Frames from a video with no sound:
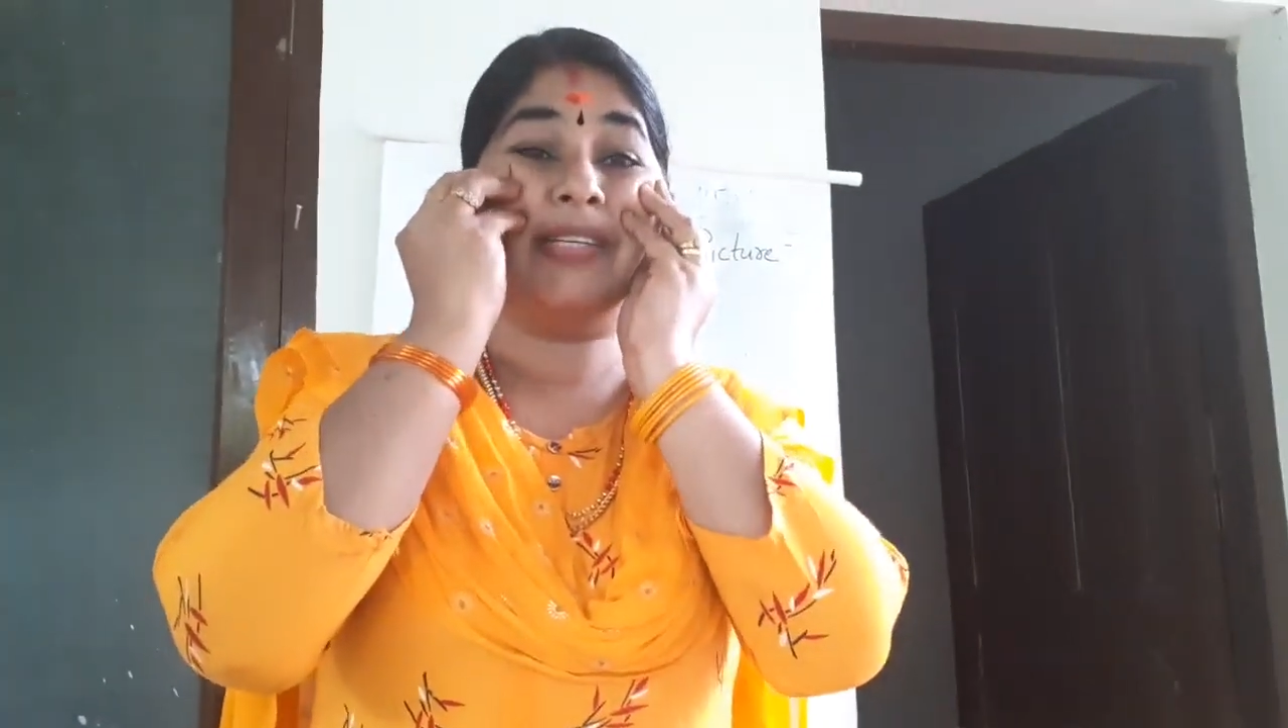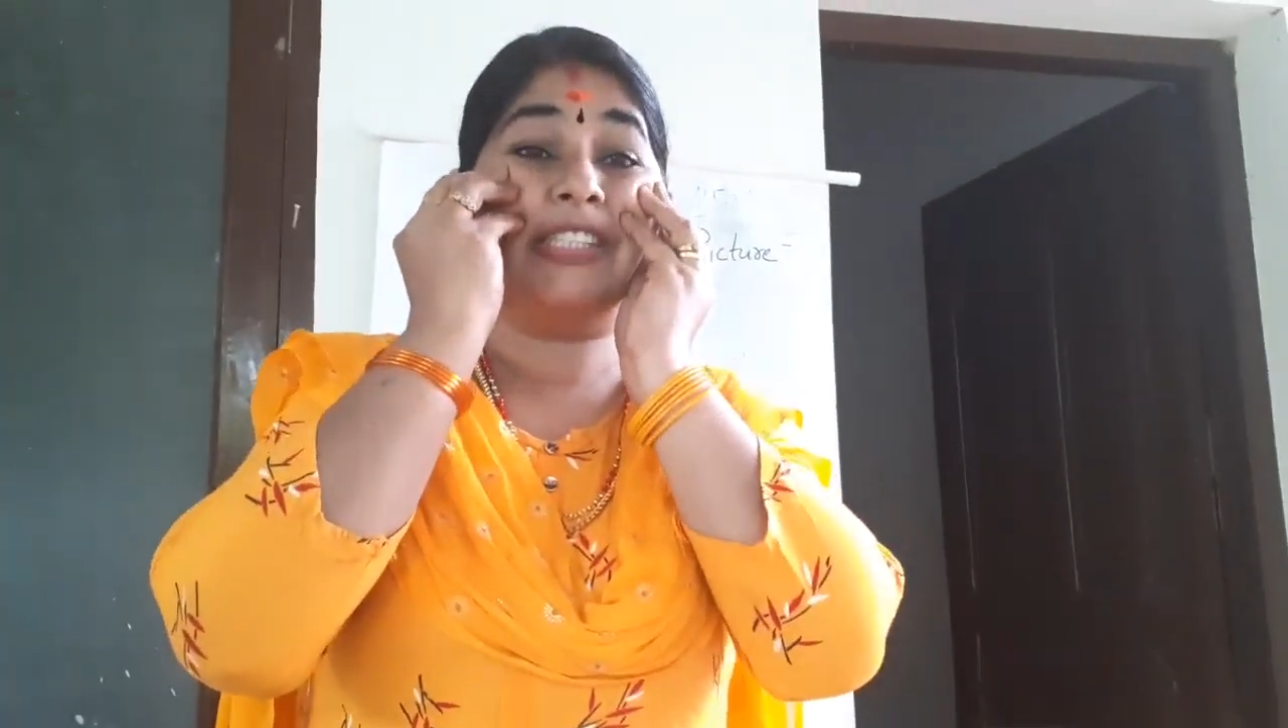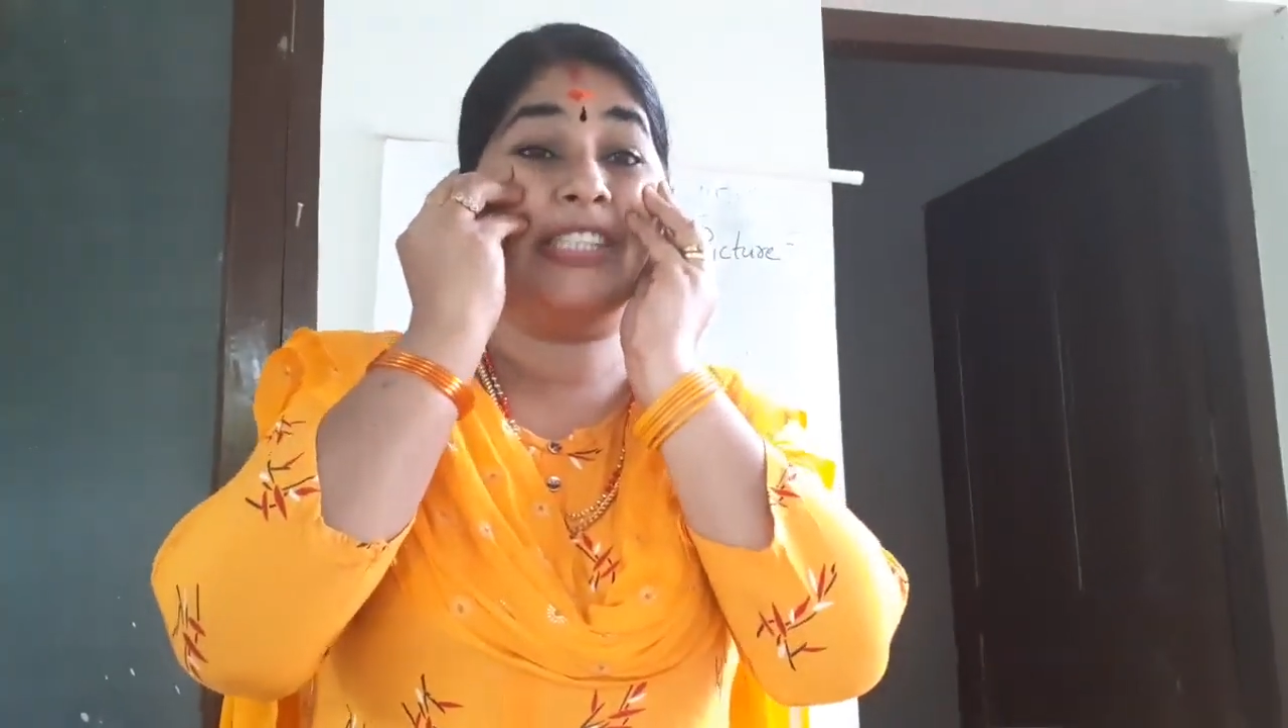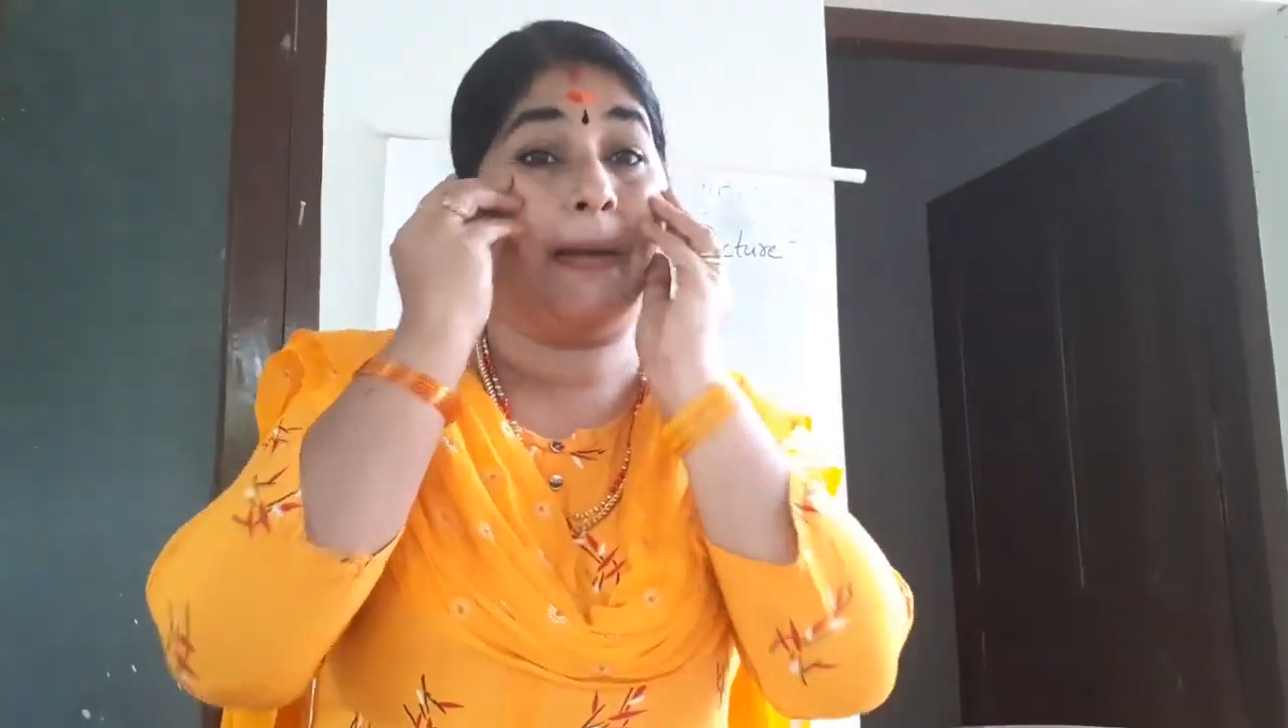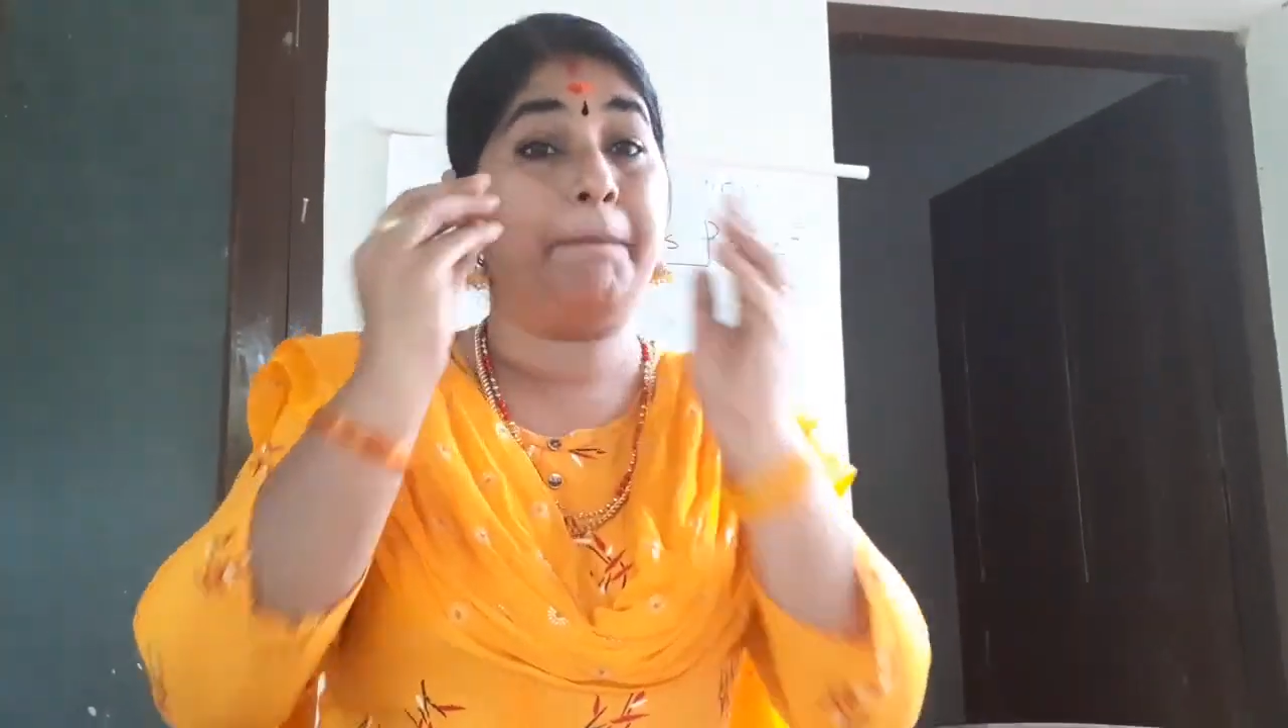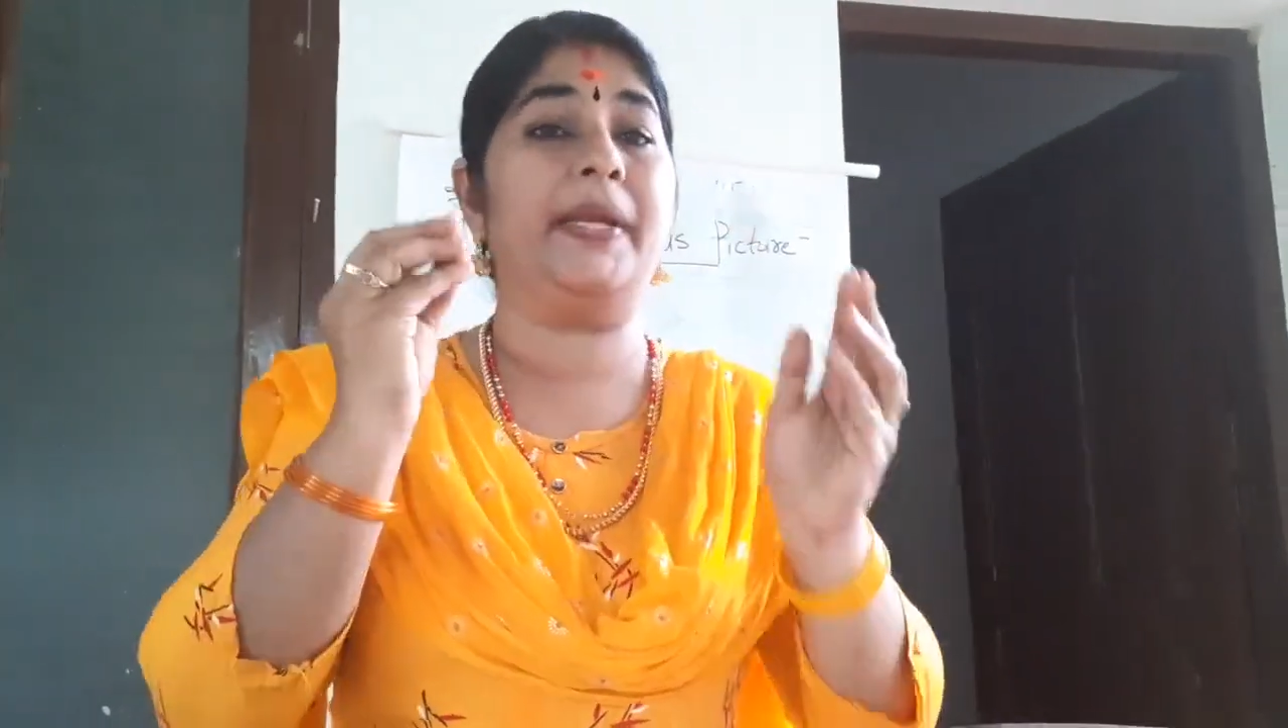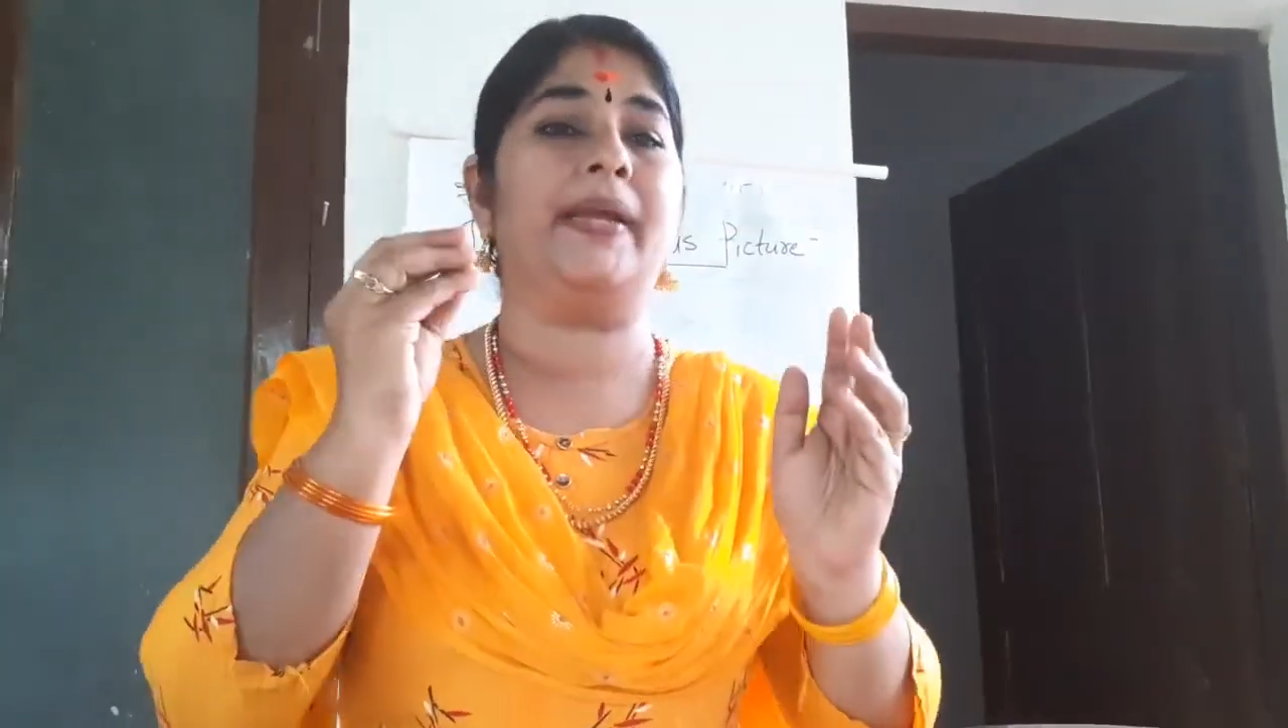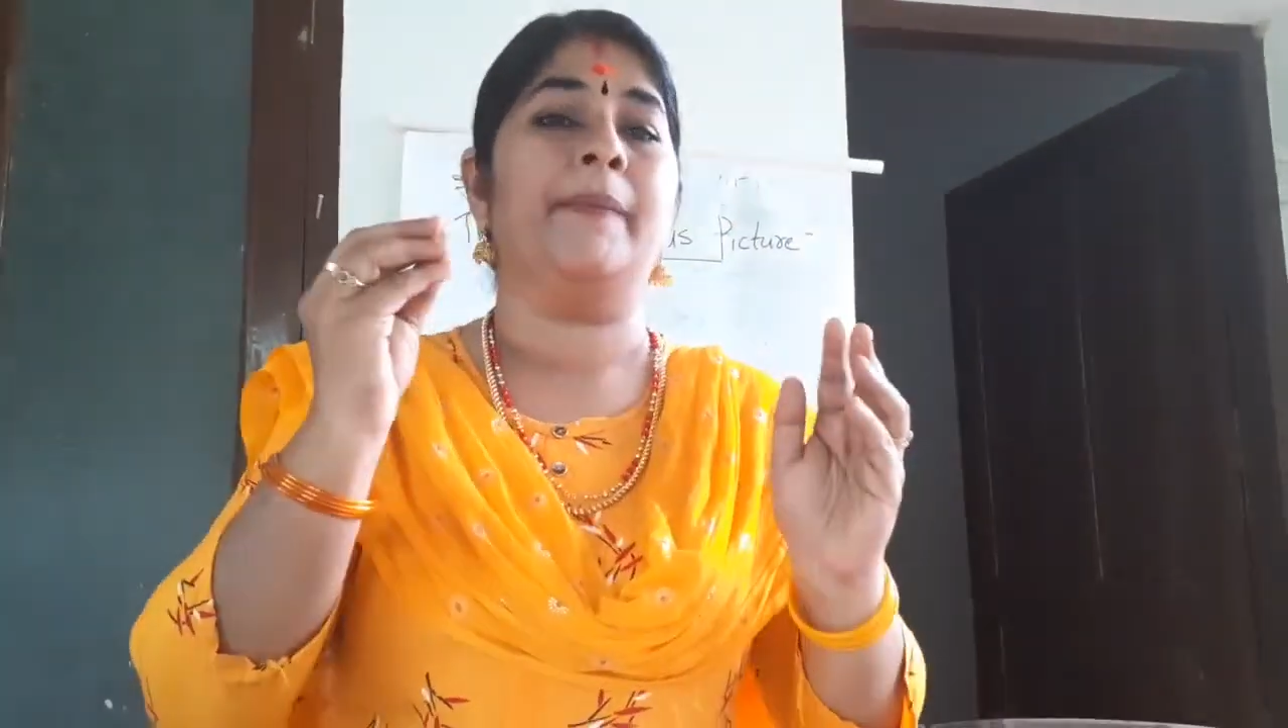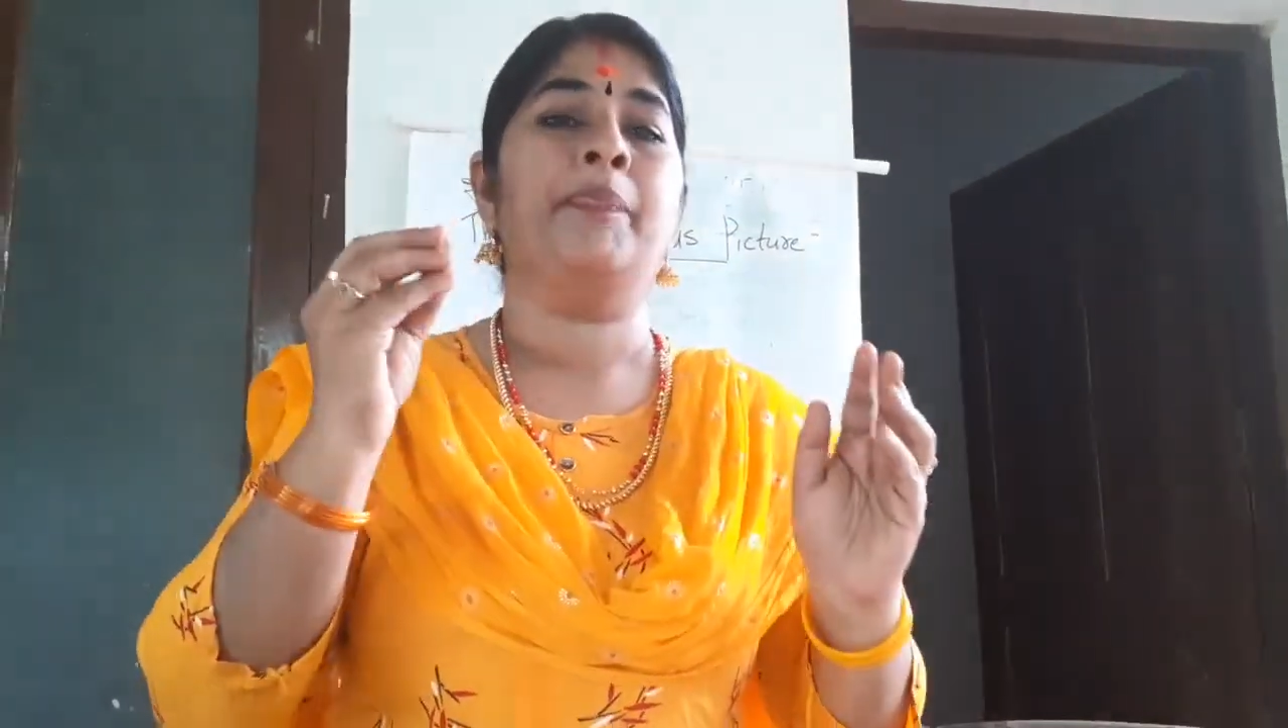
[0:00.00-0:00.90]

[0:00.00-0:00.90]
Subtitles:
chubby.